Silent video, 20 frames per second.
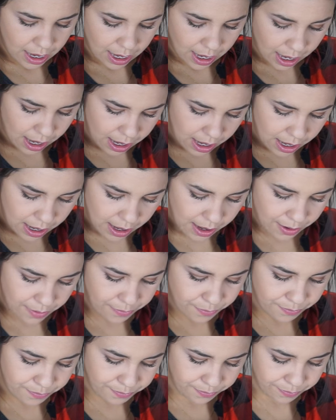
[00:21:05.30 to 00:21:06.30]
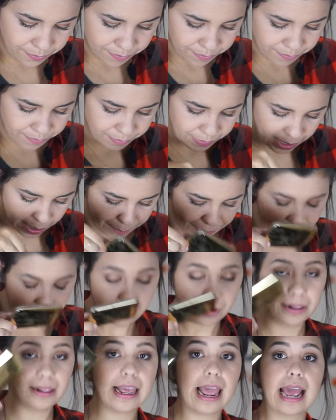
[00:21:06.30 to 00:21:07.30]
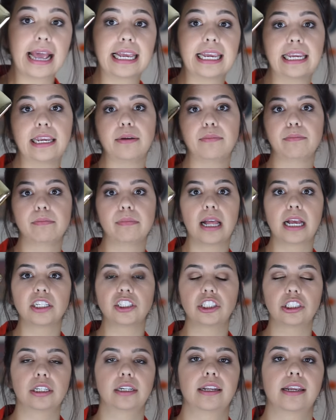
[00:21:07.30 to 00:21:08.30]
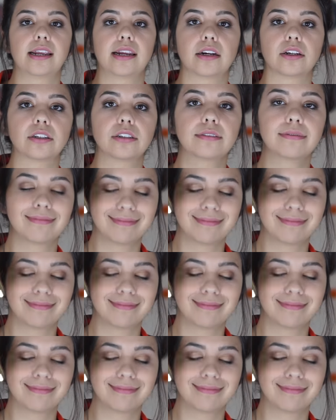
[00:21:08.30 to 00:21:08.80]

Um, apparently I keep blush in here.